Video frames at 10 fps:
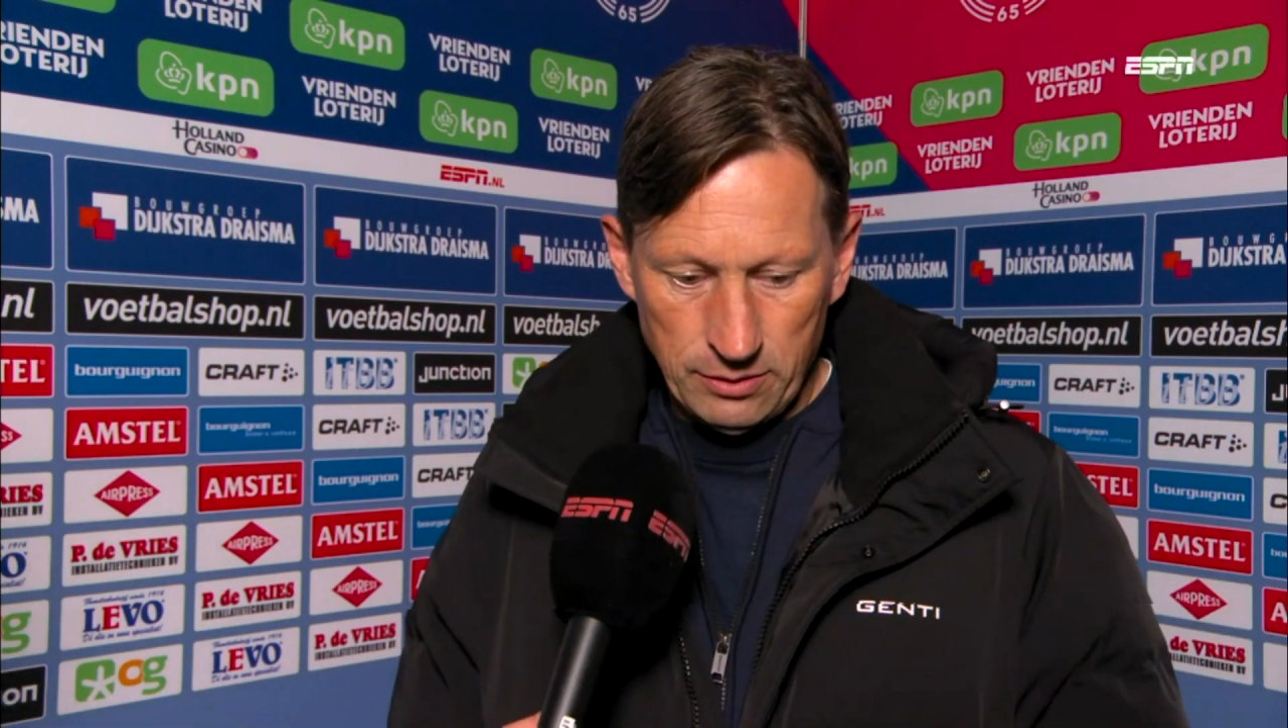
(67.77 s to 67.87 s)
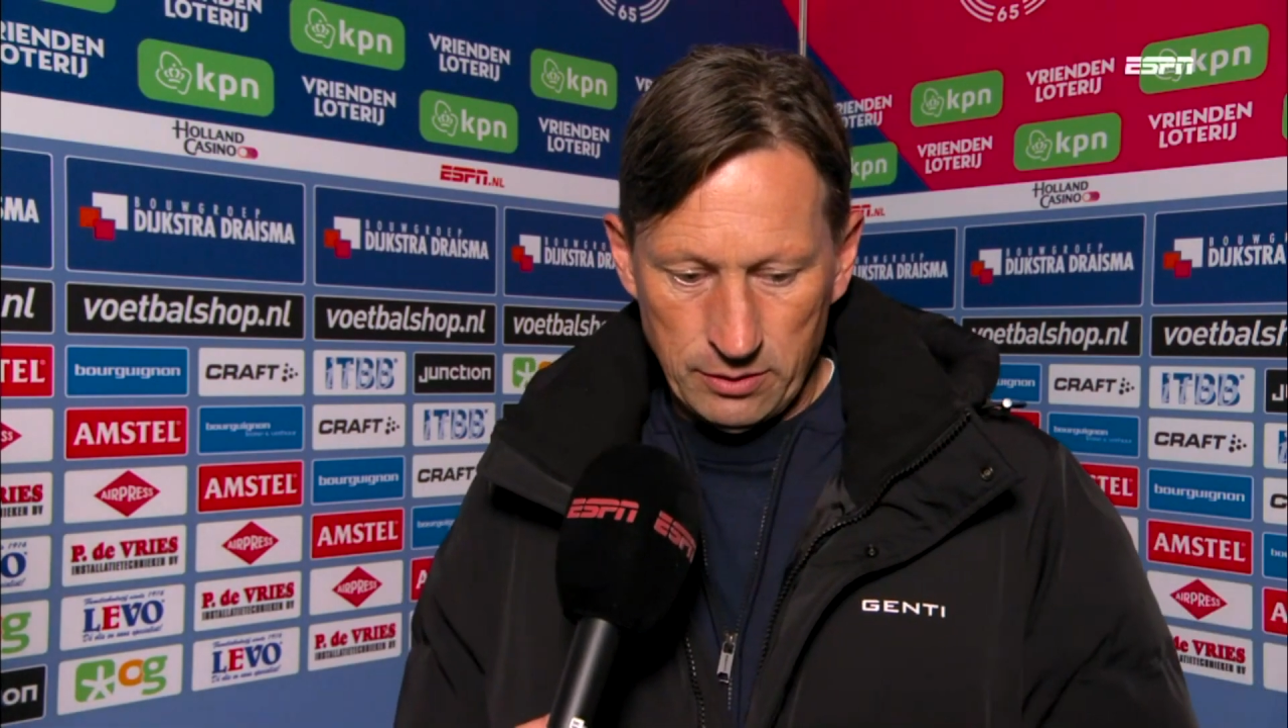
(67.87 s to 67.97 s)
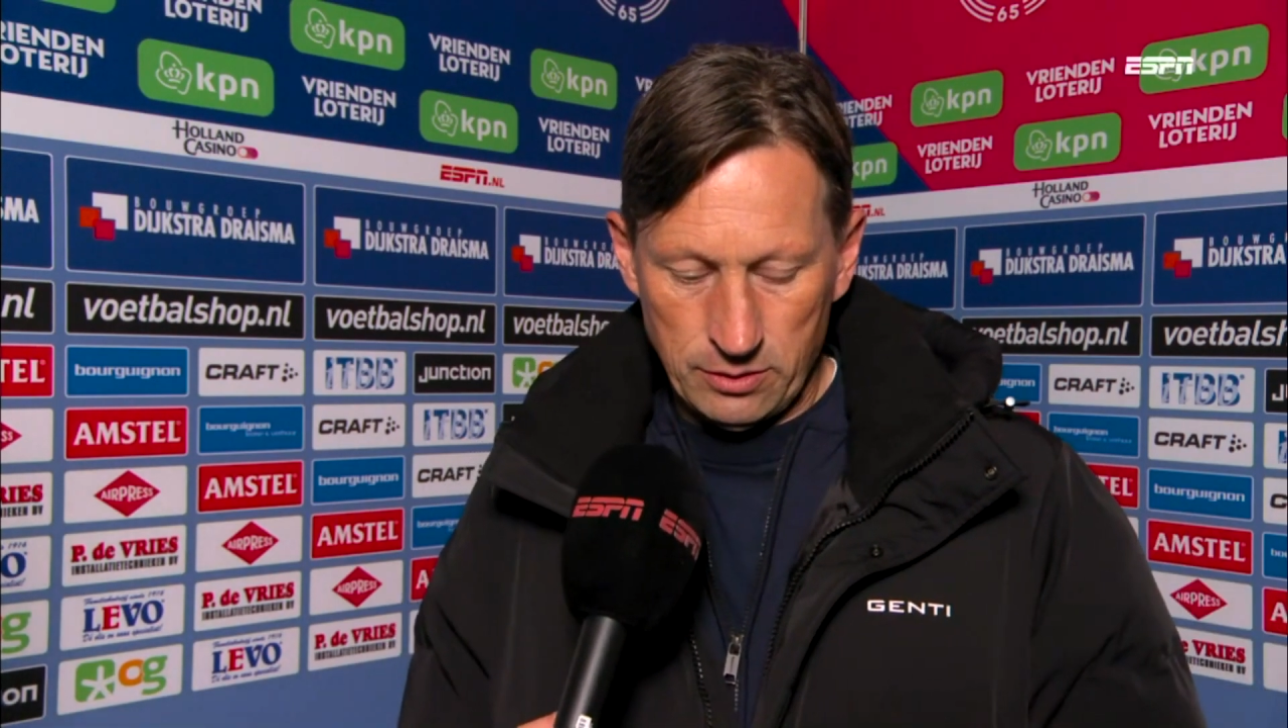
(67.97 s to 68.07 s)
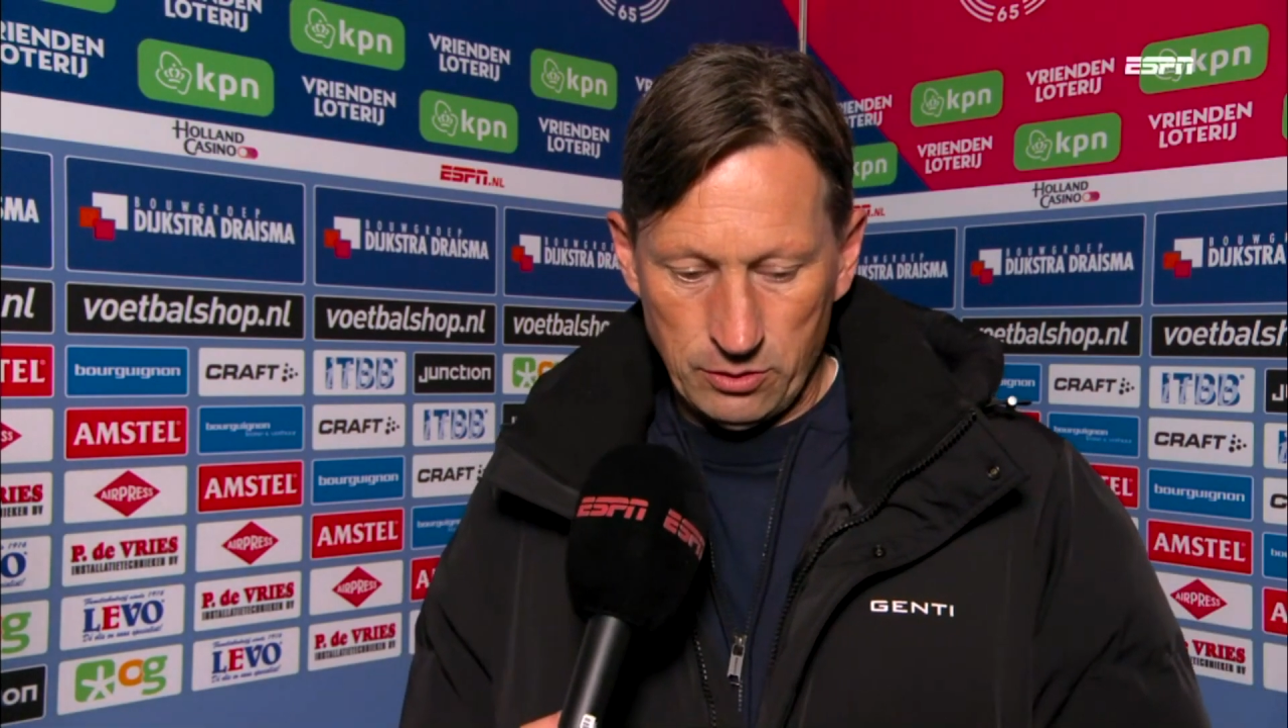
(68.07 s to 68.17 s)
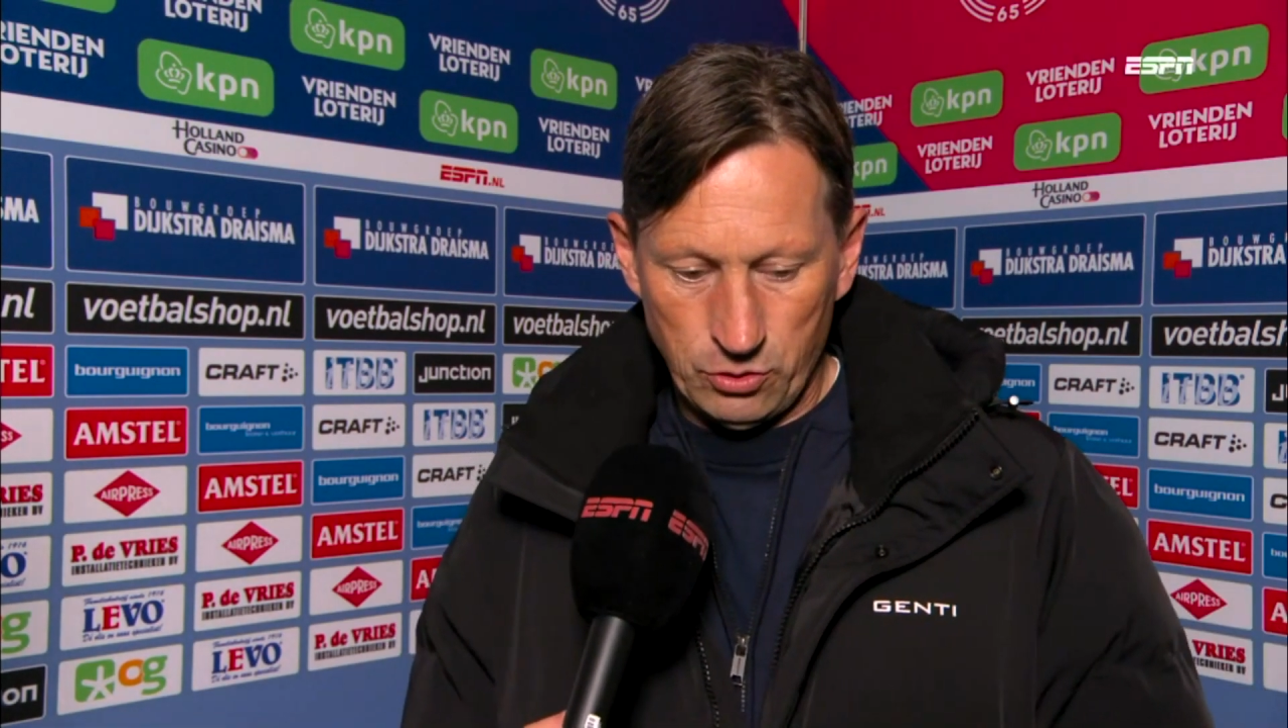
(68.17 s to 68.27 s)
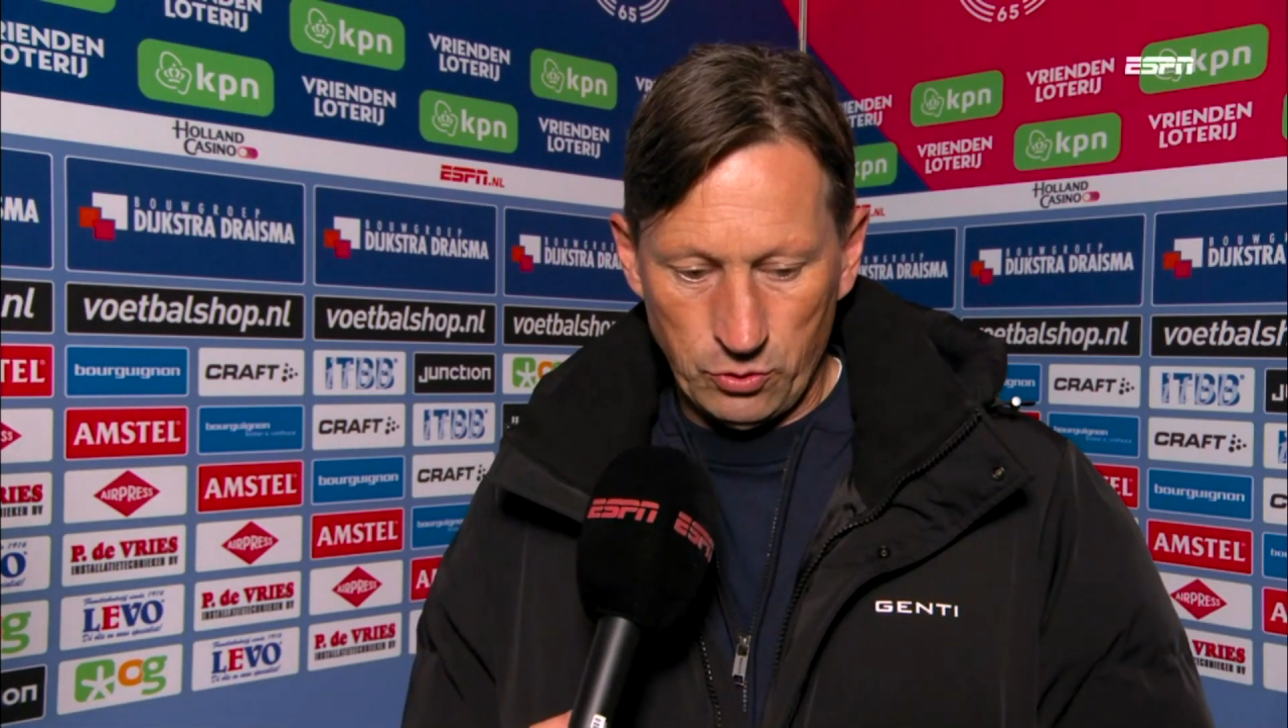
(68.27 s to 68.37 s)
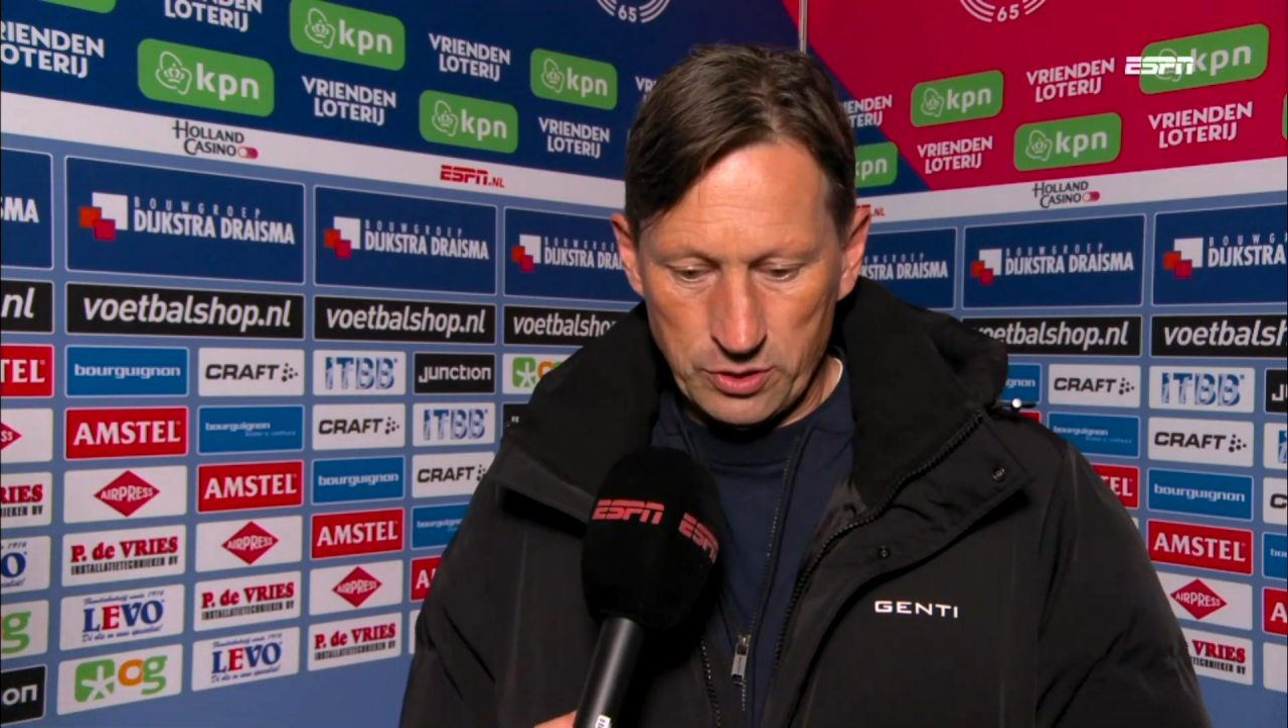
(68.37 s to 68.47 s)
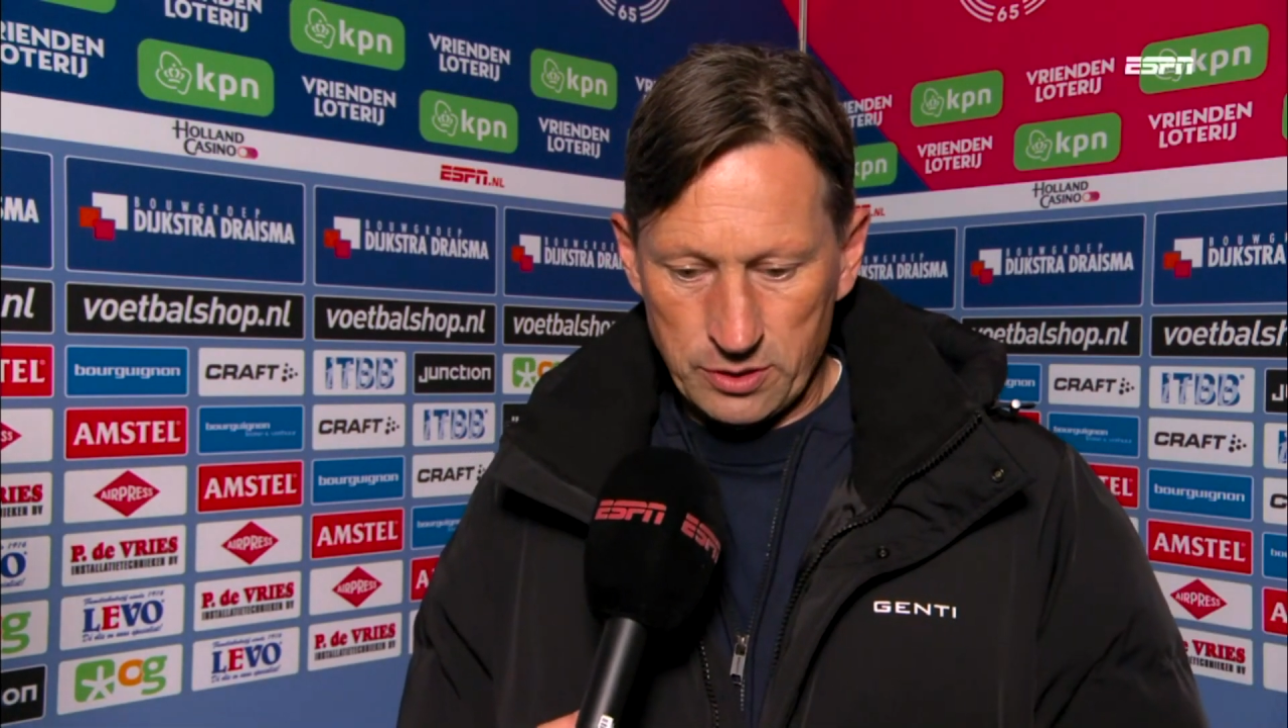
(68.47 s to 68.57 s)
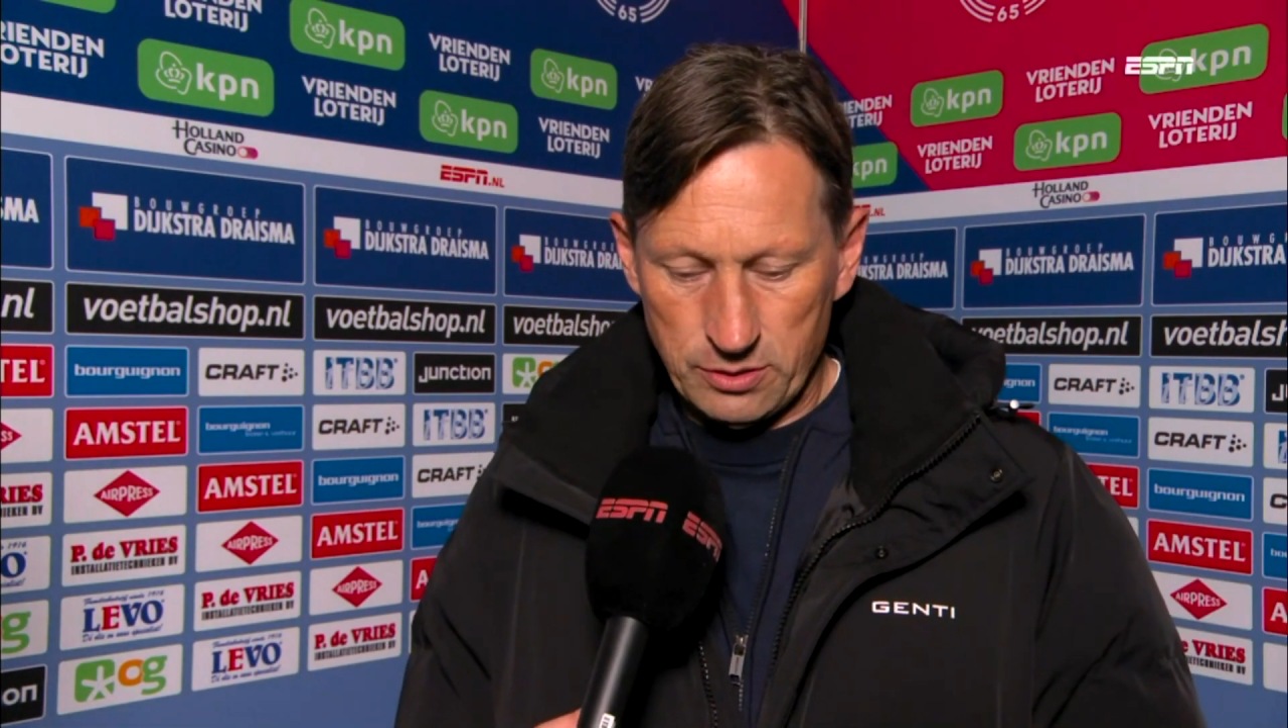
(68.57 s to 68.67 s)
the cross,